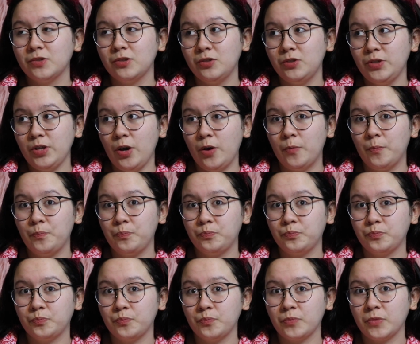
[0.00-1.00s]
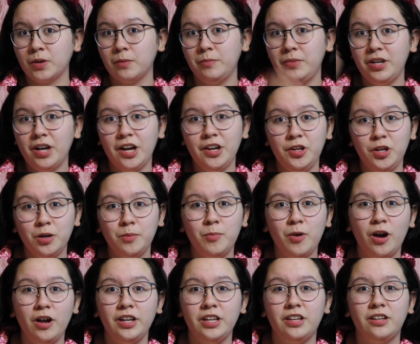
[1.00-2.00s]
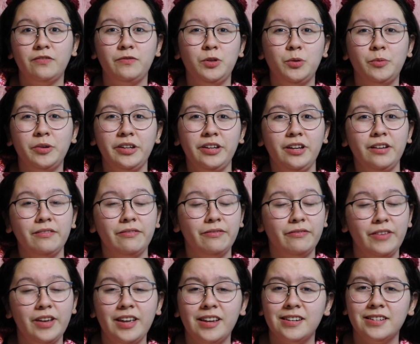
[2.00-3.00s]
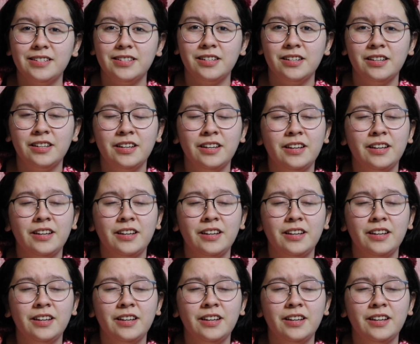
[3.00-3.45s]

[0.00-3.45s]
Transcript: So, be kind to your body if you want to get fit.